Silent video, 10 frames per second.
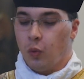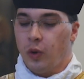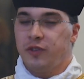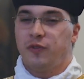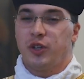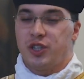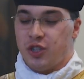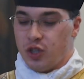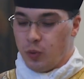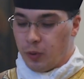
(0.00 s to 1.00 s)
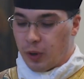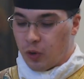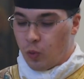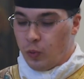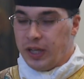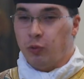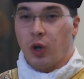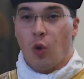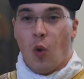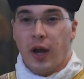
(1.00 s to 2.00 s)
What virtue do we, re- we
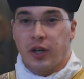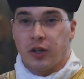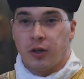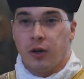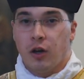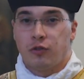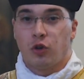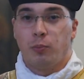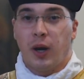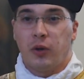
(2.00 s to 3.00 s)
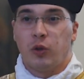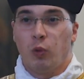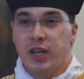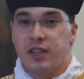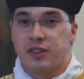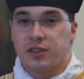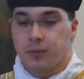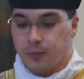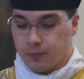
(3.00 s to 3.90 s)
require for bearing witness?